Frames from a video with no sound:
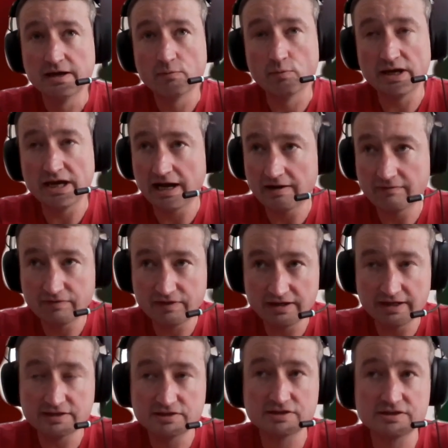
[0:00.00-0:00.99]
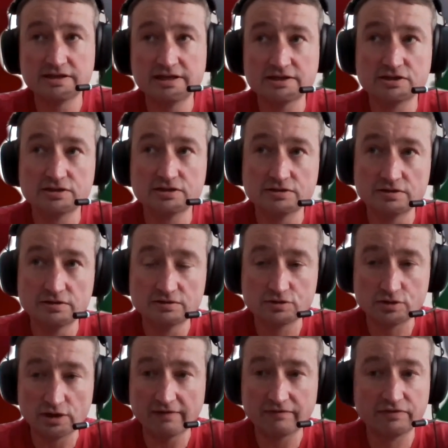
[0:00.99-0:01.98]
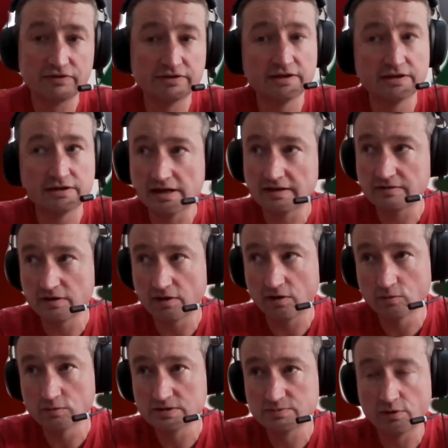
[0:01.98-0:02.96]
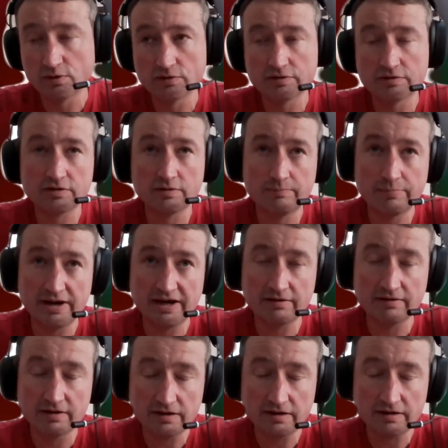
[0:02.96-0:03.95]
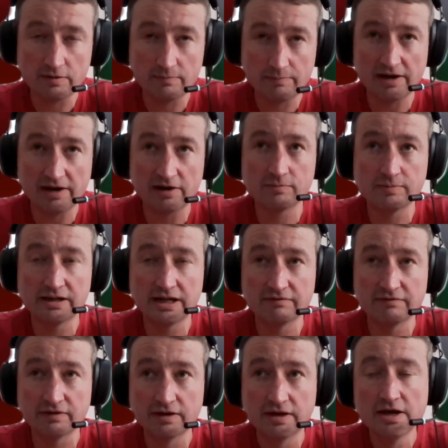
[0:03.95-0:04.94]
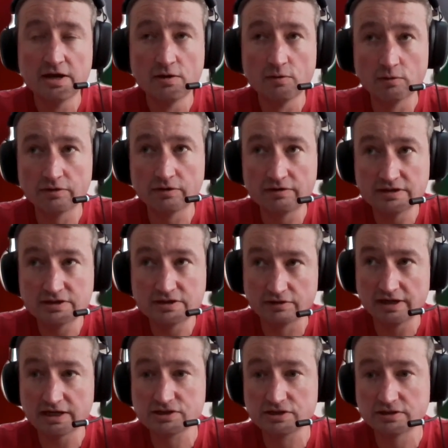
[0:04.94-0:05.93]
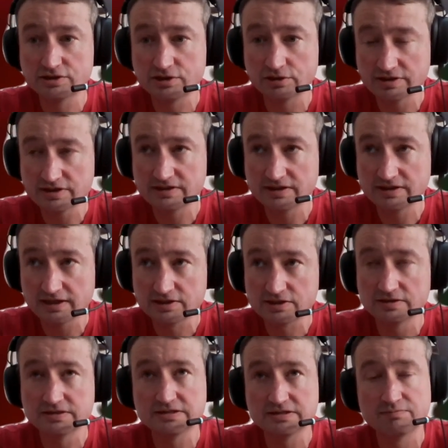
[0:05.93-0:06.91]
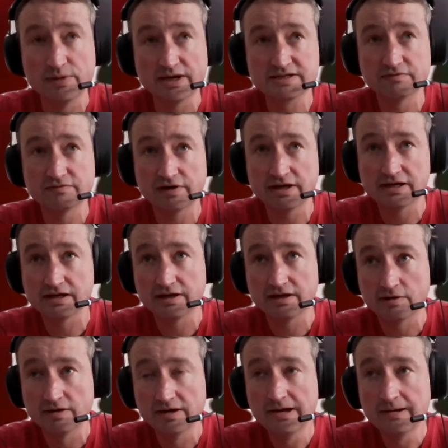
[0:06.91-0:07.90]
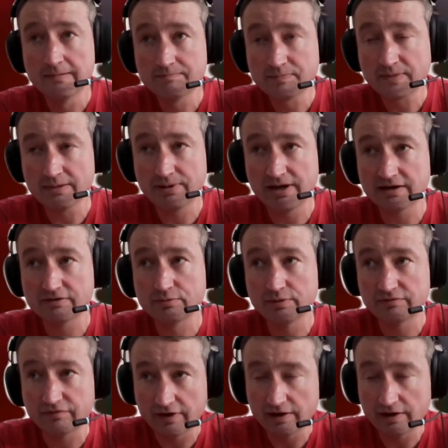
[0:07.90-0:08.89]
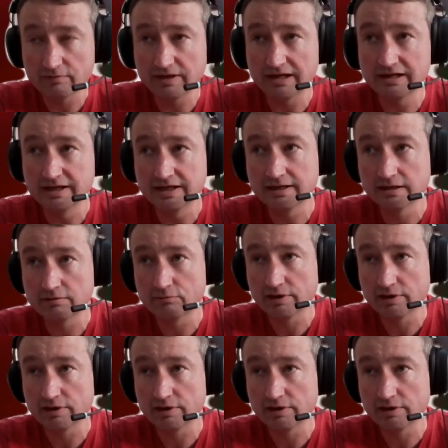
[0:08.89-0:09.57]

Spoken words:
we have the legislation drafted. It holds water at a comparable level with other international jurisdictions. It makes a very clear pathway for how that legal